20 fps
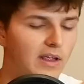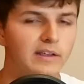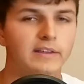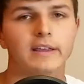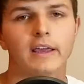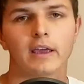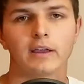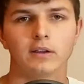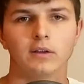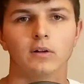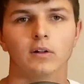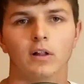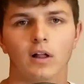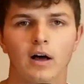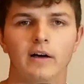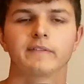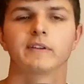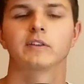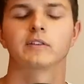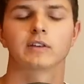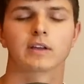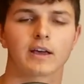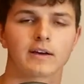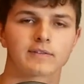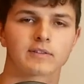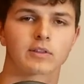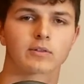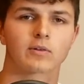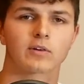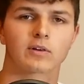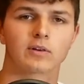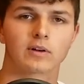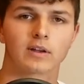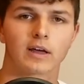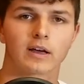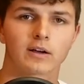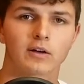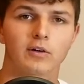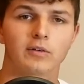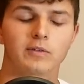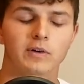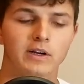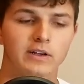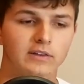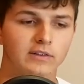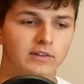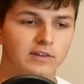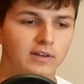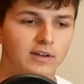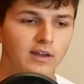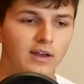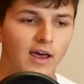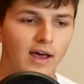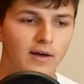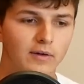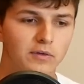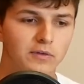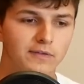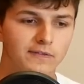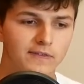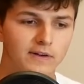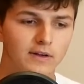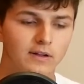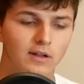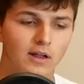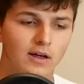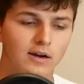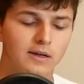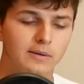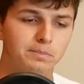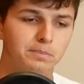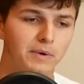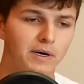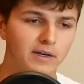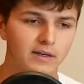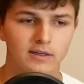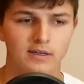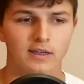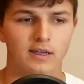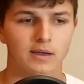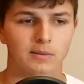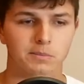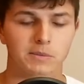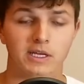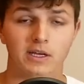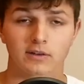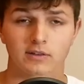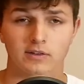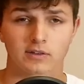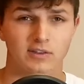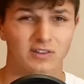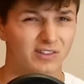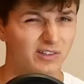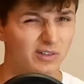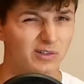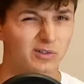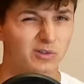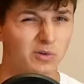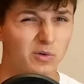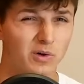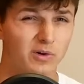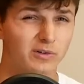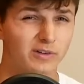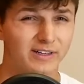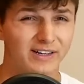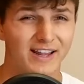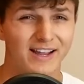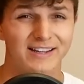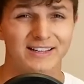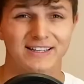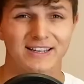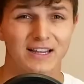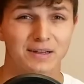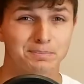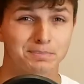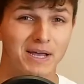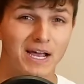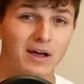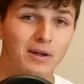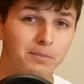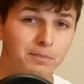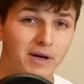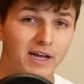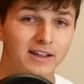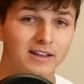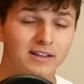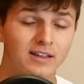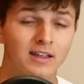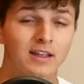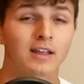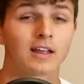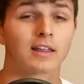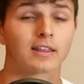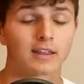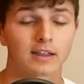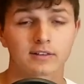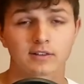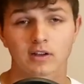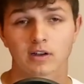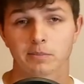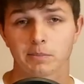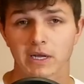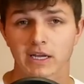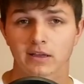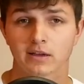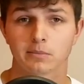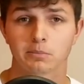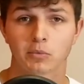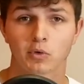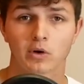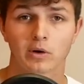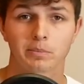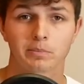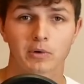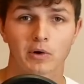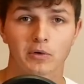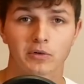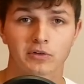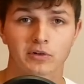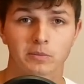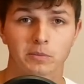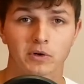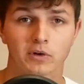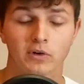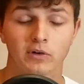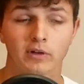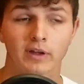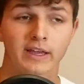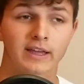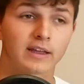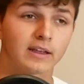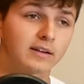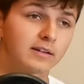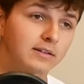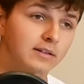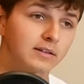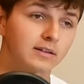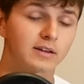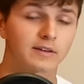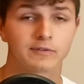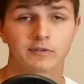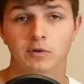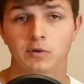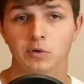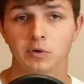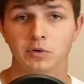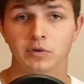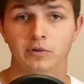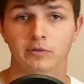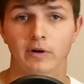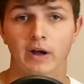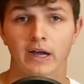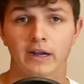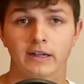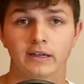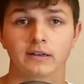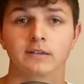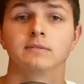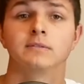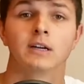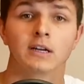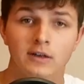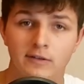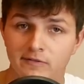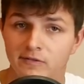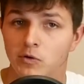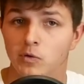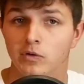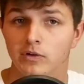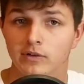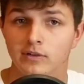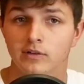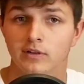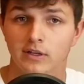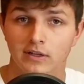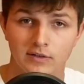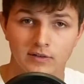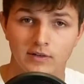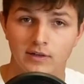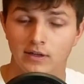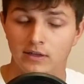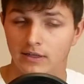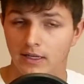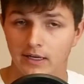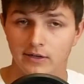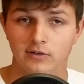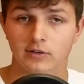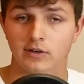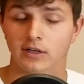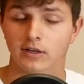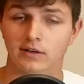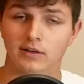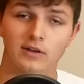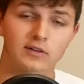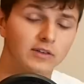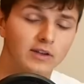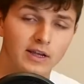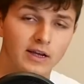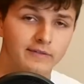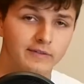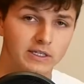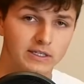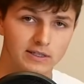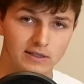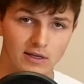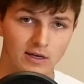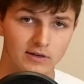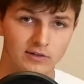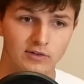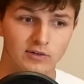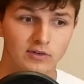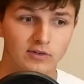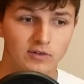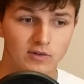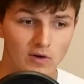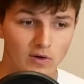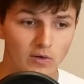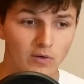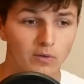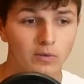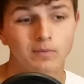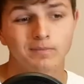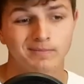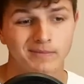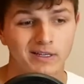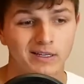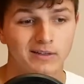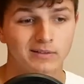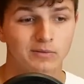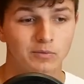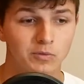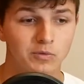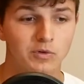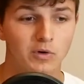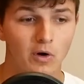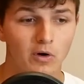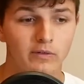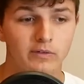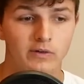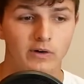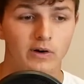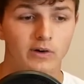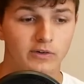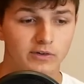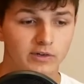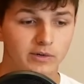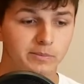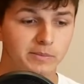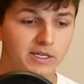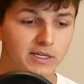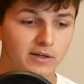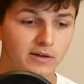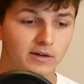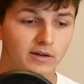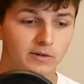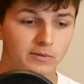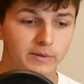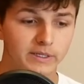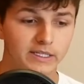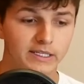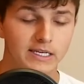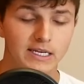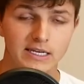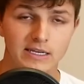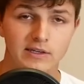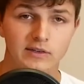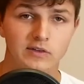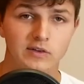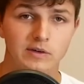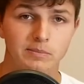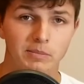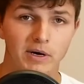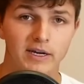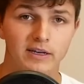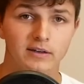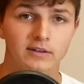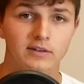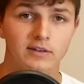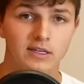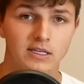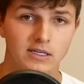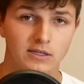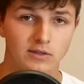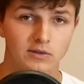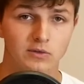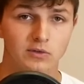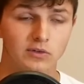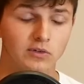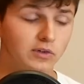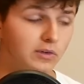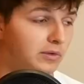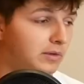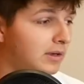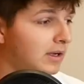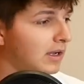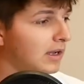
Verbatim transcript: Yeah, you'll obviously have to throw your leg over it and see how you feel on it, but again, because this is a 298-pound bike, that's gonna make it more approachable, and if you're new to riding, of course, it's electric, it doesn't have a clutch, so it overall should be a really easy bike to get used to.